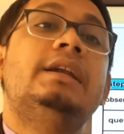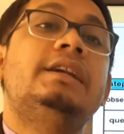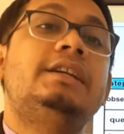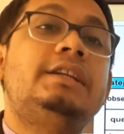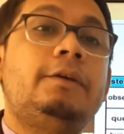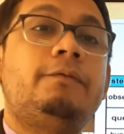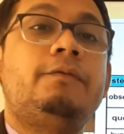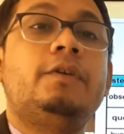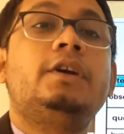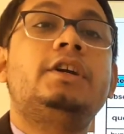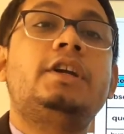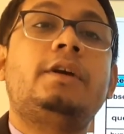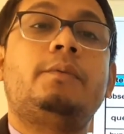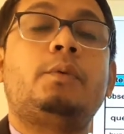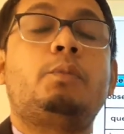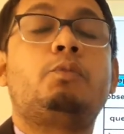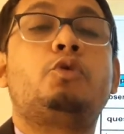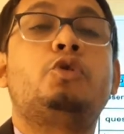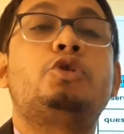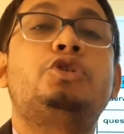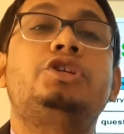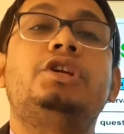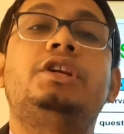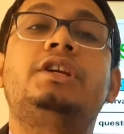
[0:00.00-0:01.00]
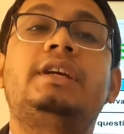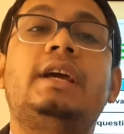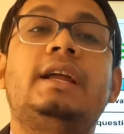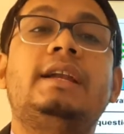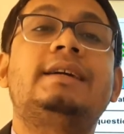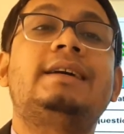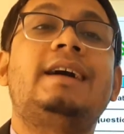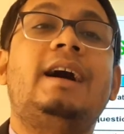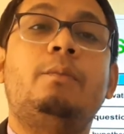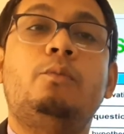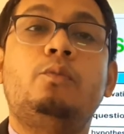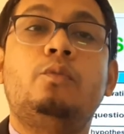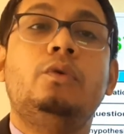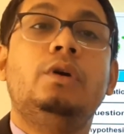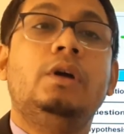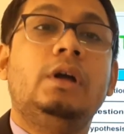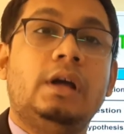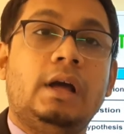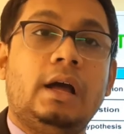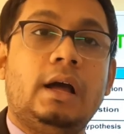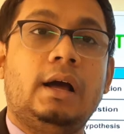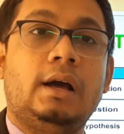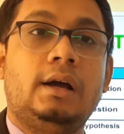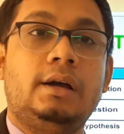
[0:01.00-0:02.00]
Different type of question can come
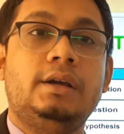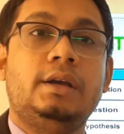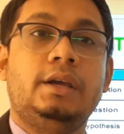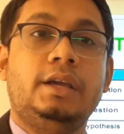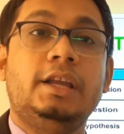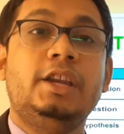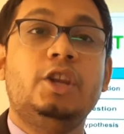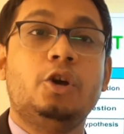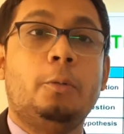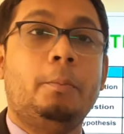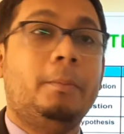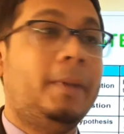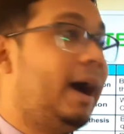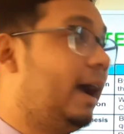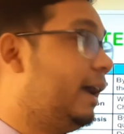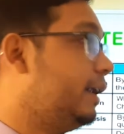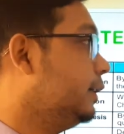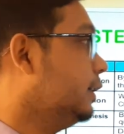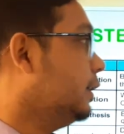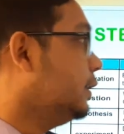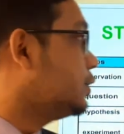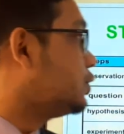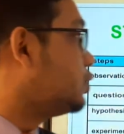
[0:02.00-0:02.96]
in your mind.